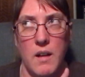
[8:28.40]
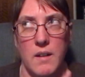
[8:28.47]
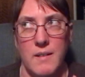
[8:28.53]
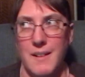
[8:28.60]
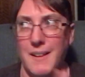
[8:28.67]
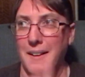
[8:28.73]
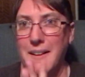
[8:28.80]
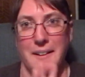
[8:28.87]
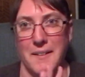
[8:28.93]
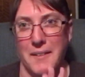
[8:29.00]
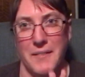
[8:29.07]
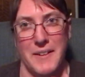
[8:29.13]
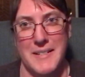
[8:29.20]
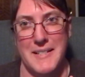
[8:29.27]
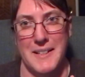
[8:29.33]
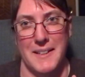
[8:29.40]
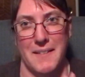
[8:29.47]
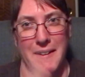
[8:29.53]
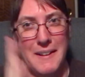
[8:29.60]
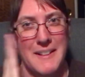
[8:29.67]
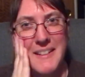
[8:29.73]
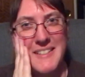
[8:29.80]
Yeah, I don't know if I said that
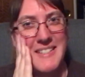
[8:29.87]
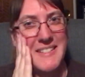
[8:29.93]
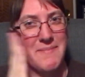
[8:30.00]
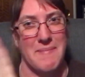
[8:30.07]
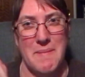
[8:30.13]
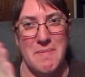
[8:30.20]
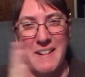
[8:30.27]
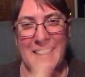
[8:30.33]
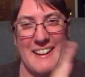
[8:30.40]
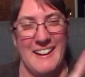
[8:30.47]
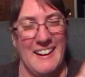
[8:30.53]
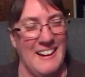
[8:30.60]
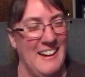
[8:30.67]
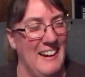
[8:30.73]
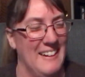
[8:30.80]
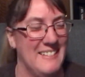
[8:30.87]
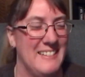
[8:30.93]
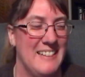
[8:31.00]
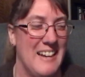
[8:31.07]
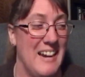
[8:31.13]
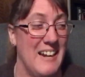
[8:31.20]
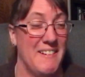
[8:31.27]
right. It's just my brain.
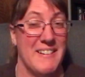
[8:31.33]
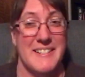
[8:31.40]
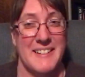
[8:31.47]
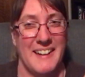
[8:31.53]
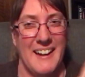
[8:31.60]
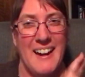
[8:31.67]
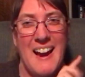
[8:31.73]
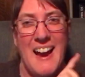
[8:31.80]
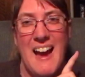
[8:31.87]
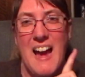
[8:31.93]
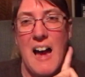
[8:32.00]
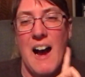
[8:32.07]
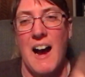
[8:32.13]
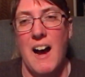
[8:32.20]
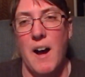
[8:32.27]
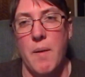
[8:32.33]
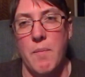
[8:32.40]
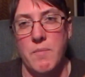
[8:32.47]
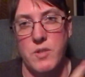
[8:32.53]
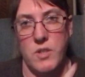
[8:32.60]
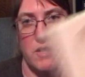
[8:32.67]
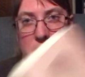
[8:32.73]
Anyway, sorry.
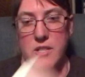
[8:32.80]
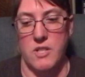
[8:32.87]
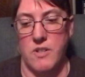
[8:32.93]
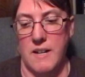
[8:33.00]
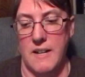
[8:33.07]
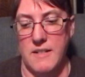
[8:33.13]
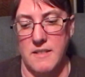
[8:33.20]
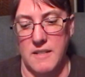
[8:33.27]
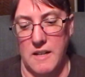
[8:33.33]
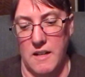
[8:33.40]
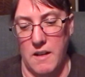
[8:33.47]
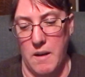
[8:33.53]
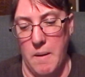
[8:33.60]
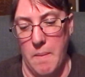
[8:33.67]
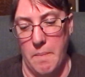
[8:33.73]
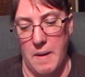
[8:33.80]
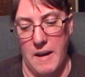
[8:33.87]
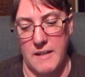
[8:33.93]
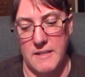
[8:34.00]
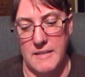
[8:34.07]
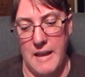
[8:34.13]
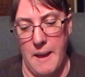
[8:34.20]
So this is translated
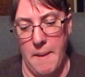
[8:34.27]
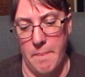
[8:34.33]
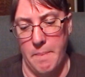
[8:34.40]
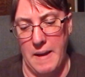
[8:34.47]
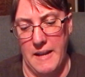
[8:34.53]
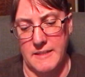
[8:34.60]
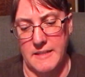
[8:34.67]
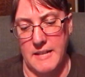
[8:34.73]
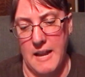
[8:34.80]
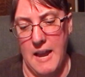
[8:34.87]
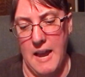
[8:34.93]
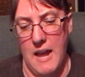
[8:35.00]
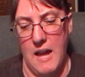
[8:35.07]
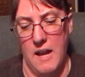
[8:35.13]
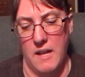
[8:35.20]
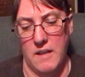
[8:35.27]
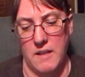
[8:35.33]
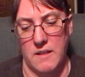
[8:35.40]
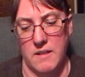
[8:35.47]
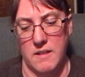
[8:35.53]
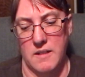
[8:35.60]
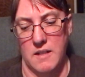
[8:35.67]
by Sam Bett
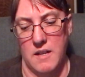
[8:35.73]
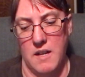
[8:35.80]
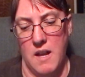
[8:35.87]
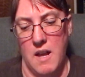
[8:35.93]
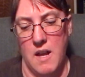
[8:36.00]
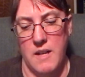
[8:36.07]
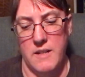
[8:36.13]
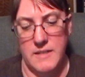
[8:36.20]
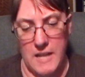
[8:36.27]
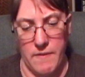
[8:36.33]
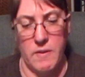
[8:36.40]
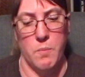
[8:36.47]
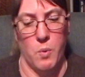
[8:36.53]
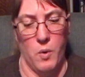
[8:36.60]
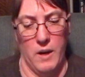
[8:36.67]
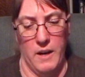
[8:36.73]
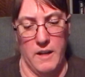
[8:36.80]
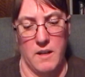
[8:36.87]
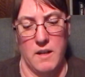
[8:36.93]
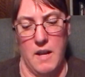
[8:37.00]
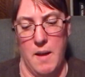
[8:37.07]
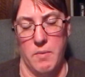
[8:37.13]
and David Boyd,
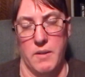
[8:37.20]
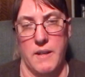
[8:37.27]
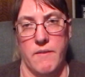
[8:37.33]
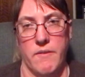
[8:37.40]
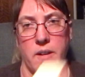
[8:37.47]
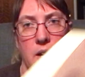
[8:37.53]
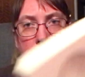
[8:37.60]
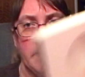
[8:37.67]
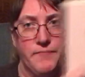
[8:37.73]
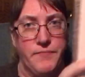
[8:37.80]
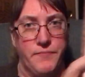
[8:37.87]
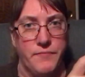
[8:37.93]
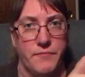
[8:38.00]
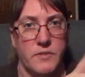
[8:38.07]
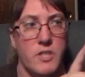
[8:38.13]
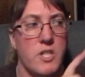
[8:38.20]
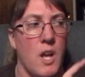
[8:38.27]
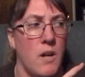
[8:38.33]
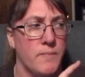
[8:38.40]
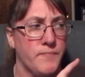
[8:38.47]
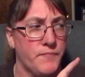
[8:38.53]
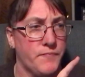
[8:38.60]
I believe.
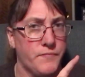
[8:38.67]
So